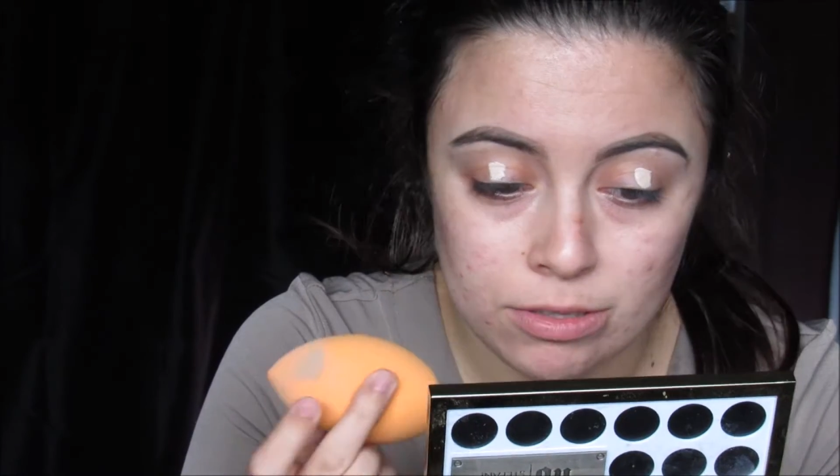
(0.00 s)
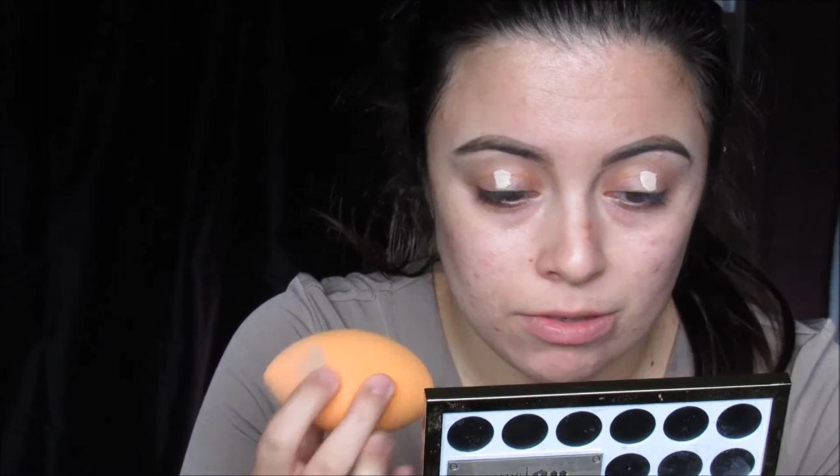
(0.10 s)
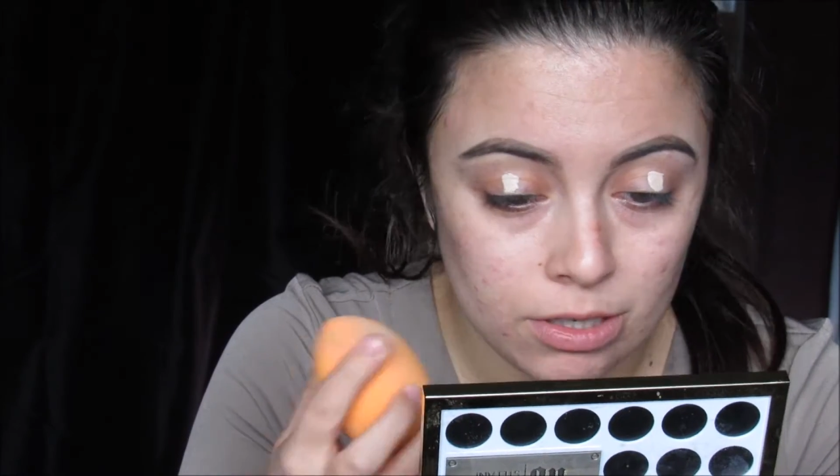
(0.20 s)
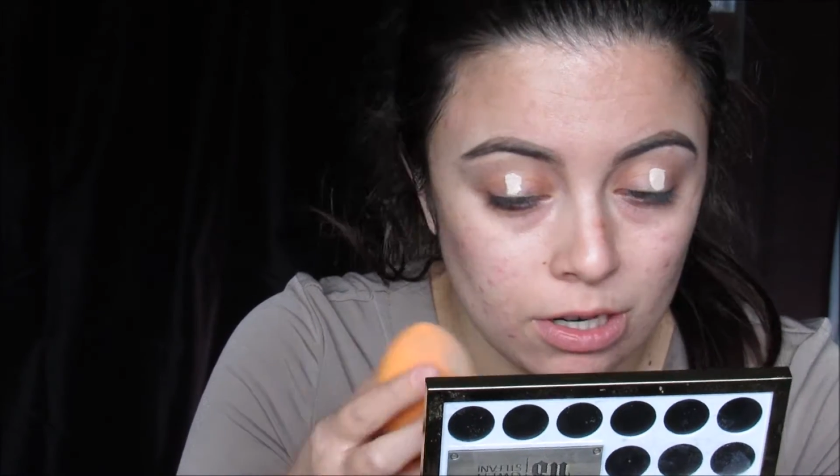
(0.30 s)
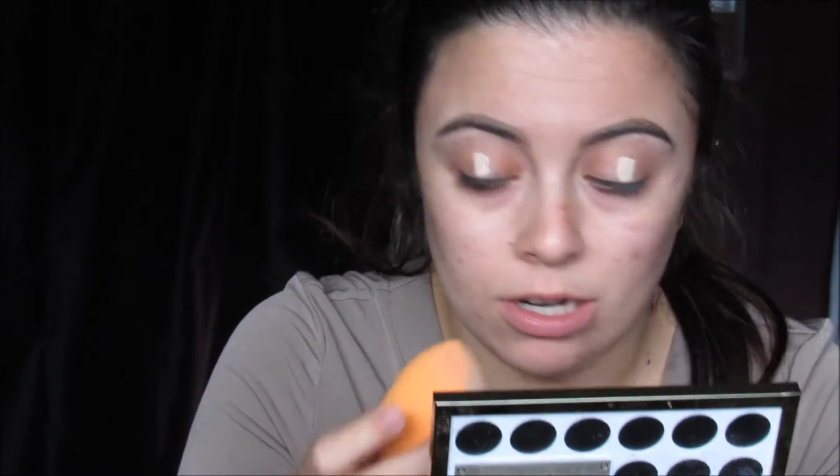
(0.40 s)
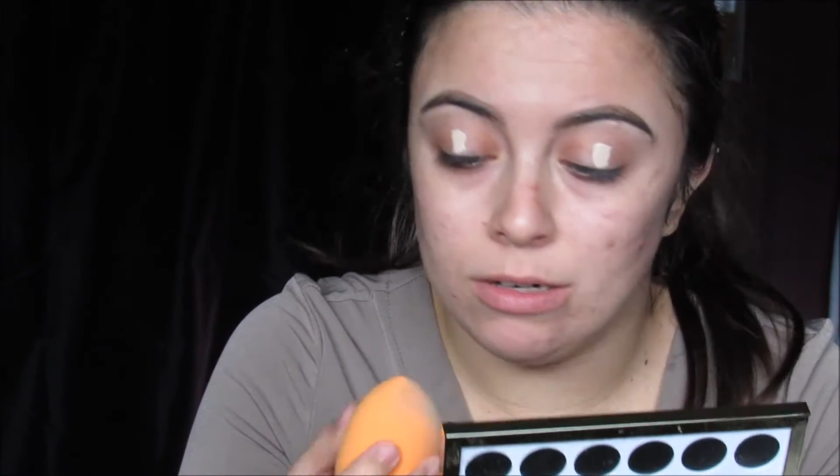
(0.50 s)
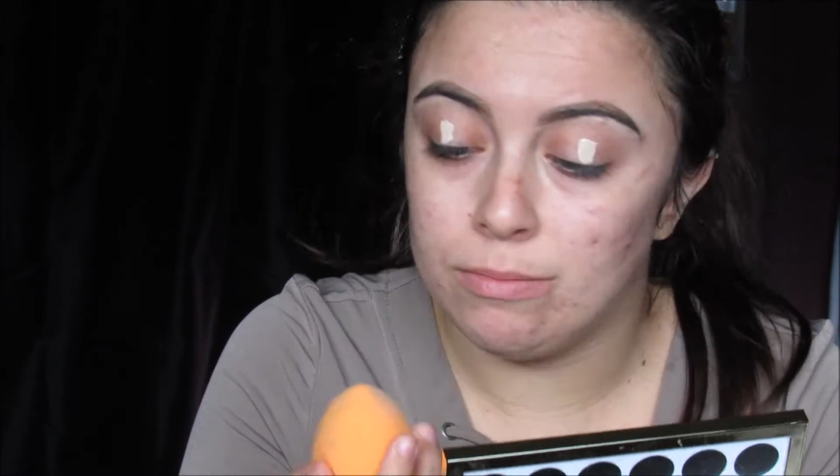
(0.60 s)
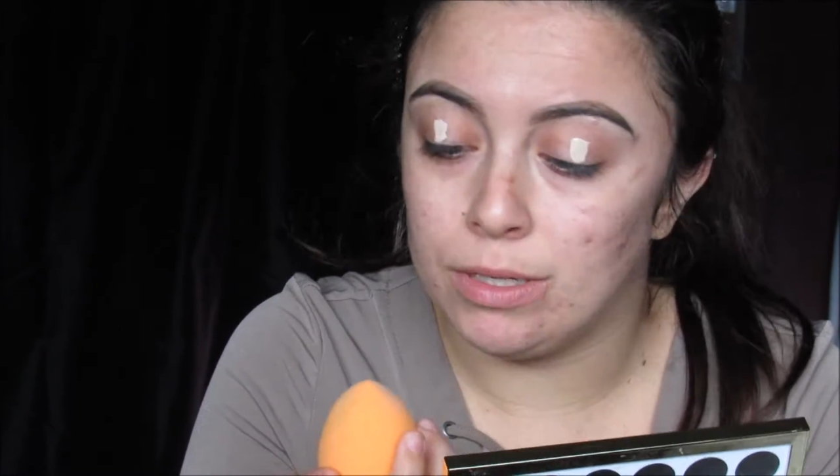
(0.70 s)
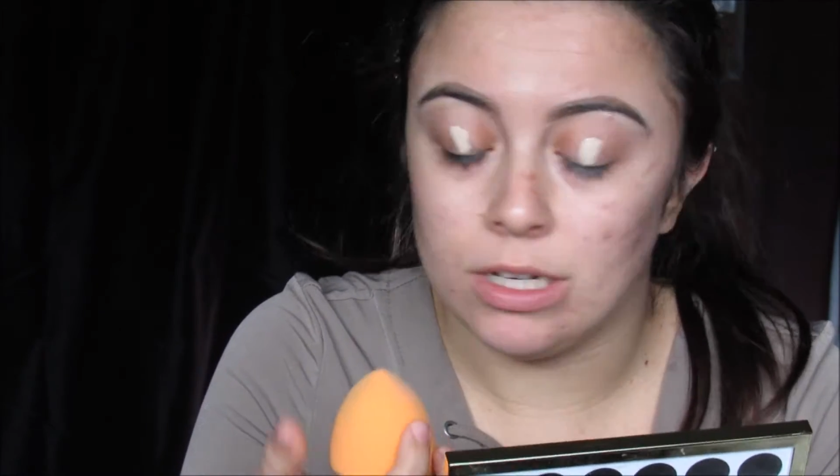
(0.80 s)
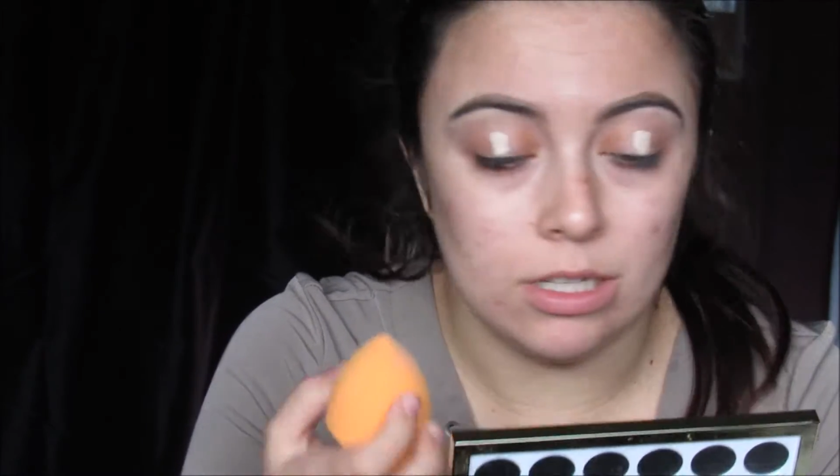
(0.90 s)
I swear to God,
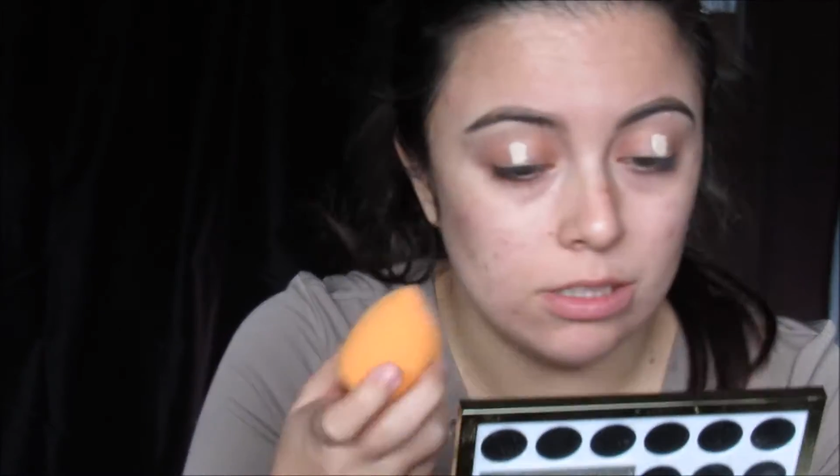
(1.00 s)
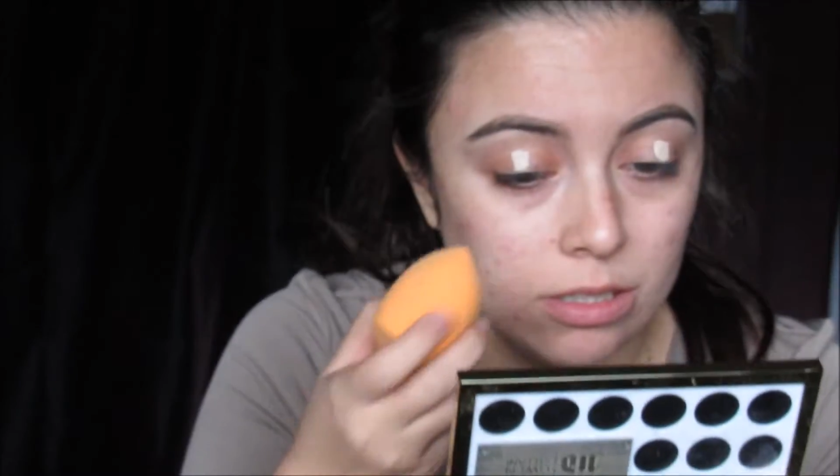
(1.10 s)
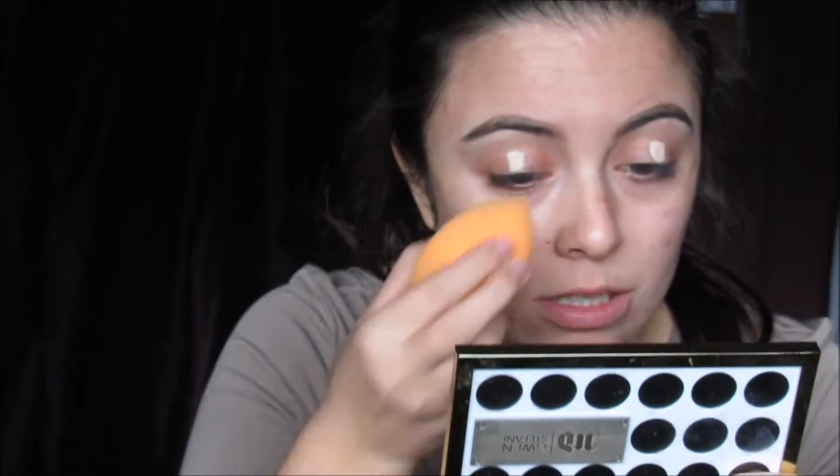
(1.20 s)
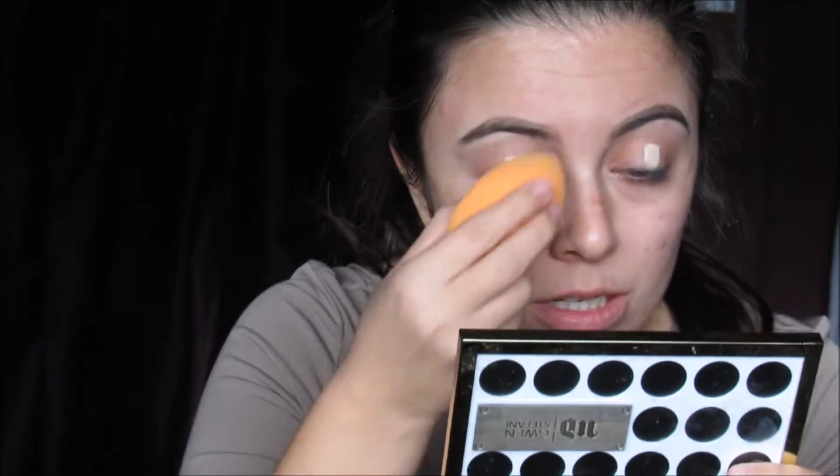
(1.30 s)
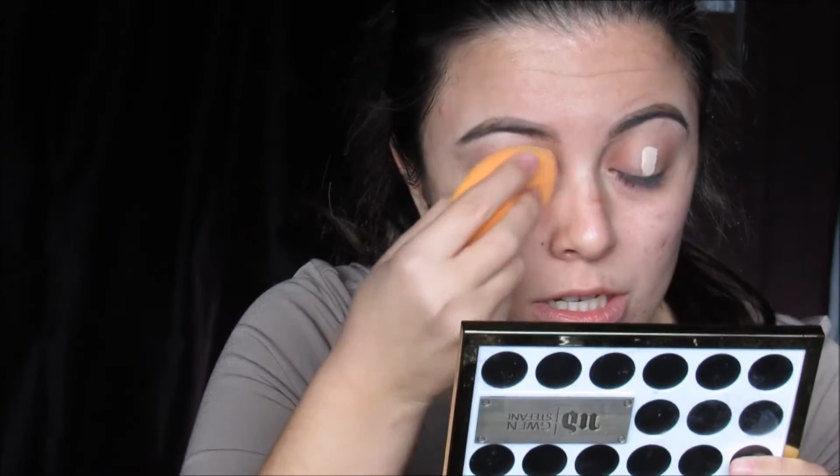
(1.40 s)
because